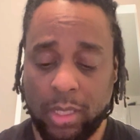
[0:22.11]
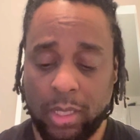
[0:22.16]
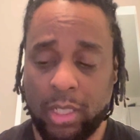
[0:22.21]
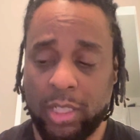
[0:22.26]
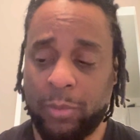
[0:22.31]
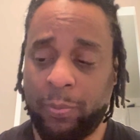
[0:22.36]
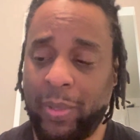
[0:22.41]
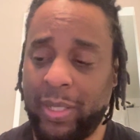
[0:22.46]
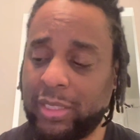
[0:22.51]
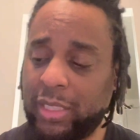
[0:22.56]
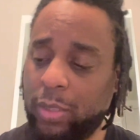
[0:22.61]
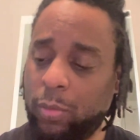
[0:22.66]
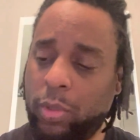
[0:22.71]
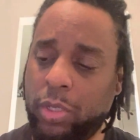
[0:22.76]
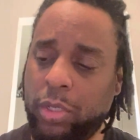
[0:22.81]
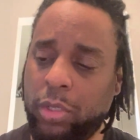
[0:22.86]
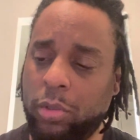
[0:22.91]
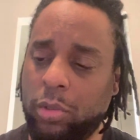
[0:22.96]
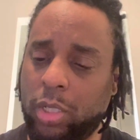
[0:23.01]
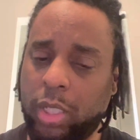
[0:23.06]
Especially
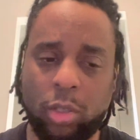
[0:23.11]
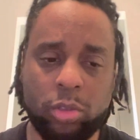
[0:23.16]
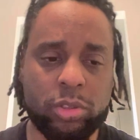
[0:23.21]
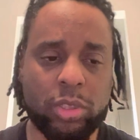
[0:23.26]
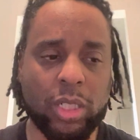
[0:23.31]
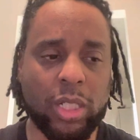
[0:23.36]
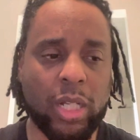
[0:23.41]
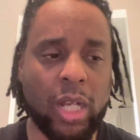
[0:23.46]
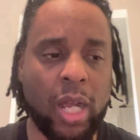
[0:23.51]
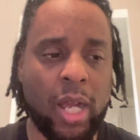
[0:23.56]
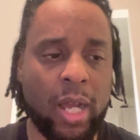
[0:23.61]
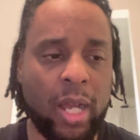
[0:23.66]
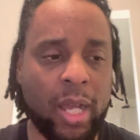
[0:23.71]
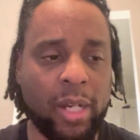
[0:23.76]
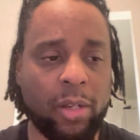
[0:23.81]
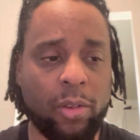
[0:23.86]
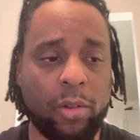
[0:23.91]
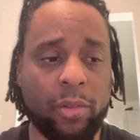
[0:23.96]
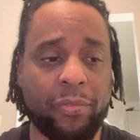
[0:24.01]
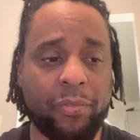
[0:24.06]
when you're close to God
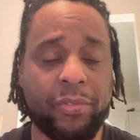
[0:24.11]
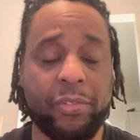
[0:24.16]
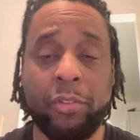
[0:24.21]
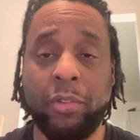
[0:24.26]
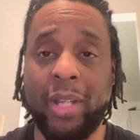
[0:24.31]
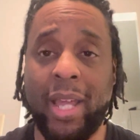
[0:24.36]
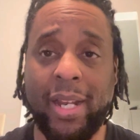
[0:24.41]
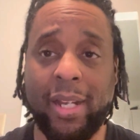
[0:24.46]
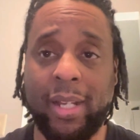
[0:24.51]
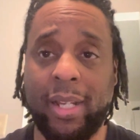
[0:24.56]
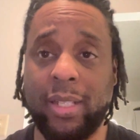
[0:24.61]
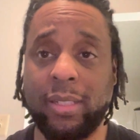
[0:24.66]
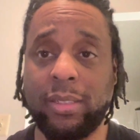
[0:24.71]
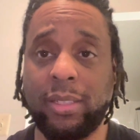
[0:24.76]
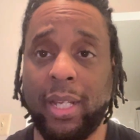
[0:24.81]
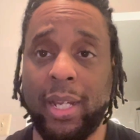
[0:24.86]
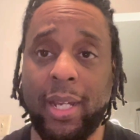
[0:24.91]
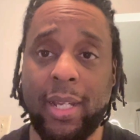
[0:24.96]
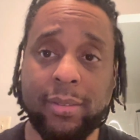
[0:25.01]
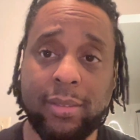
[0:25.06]
or if you're not in his
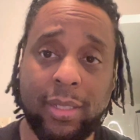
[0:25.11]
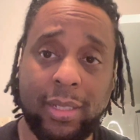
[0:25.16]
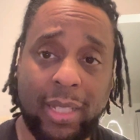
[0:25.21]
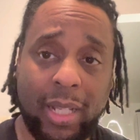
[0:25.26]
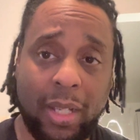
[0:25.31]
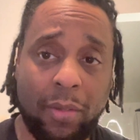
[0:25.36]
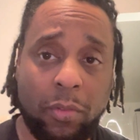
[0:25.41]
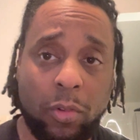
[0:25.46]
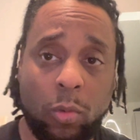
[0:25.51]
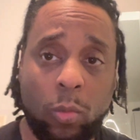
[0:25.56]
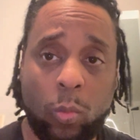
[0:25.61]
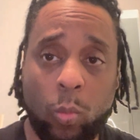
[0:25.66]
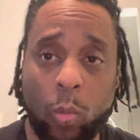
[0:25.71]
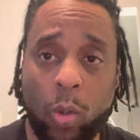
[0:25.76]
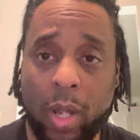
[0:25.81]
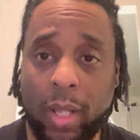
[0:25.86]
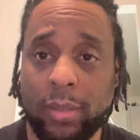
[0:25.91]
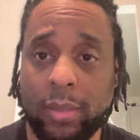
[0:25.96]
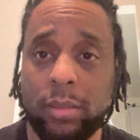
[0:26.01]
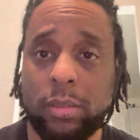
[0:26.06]
hands, the devil
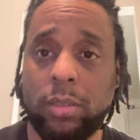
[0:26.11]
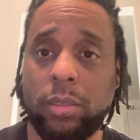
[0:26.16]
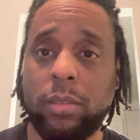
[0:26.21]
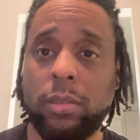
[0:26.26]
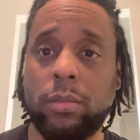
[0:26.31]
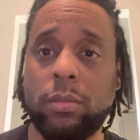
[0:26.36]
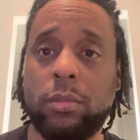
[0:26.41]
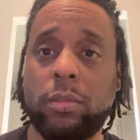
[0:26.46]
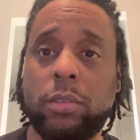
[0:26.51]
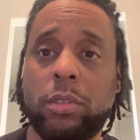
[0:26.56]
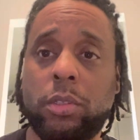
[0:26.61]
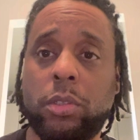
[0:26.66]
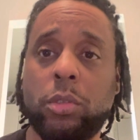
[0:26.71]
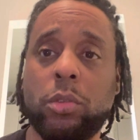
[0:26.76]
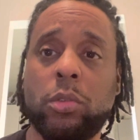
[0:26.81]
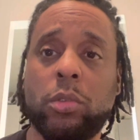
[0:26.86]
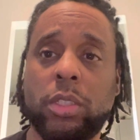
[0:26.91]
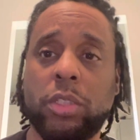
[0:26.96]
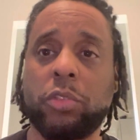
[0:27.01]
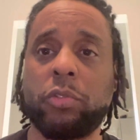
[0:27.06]
wants
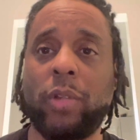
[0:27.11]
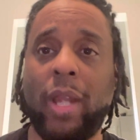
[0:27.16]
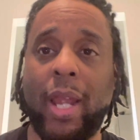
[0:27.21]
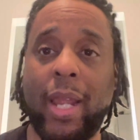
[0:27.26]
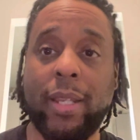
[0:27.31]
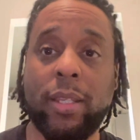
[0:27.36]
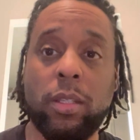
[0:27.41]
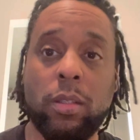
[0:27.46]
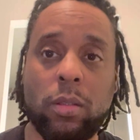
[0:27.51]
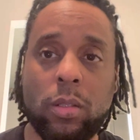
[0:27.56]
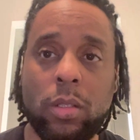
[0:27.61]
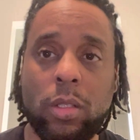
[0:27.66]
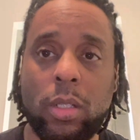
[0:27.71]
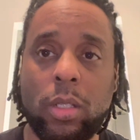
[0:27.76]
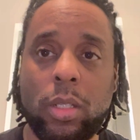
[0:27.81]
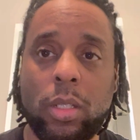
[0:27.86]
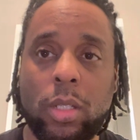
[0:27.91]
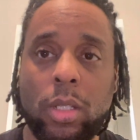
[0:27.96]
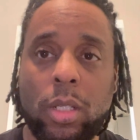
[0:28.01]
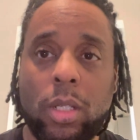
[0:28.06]
to distract you.
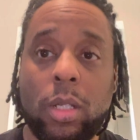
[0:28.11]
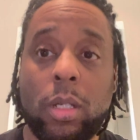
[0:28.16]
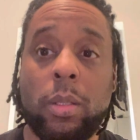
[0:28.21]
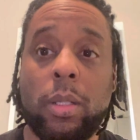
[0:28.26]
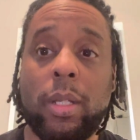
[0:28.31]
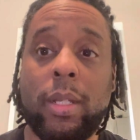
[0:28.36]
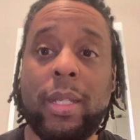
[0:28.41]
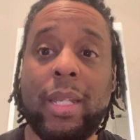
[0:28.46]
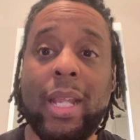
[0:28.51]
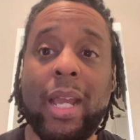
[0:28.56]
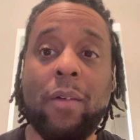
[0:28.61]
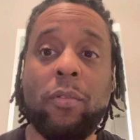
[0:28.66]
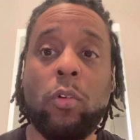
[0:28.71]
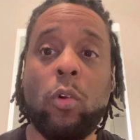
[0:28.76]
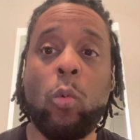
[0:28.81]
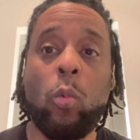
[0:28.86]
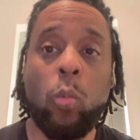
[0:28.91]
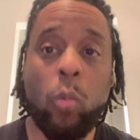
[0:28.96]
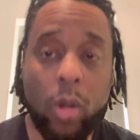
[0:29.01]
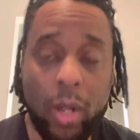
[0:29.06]
The devil
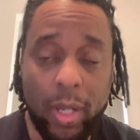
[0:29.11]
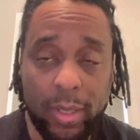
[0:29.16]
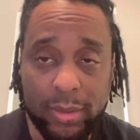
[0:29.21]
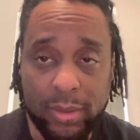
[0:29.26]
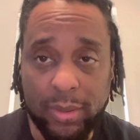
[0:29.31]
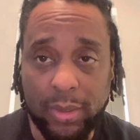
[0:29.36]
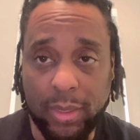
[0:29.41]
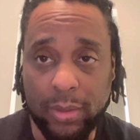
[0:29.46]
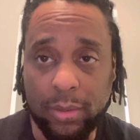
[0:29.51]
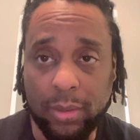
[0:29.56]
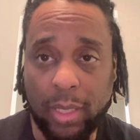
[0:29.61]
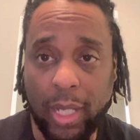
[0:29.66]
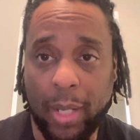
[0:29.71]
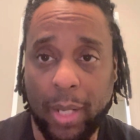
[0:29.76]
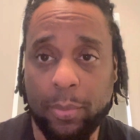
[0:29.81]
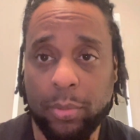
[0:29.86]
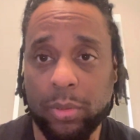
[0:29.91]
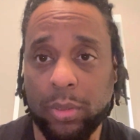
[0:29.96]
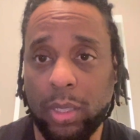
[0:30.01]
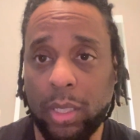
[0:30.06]
wants this
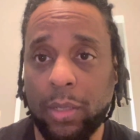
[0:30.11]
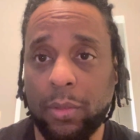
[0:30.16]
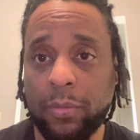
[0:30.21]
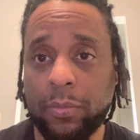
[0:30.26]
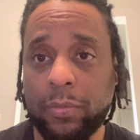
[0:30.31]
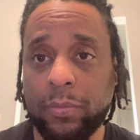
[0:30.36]
type of stuff.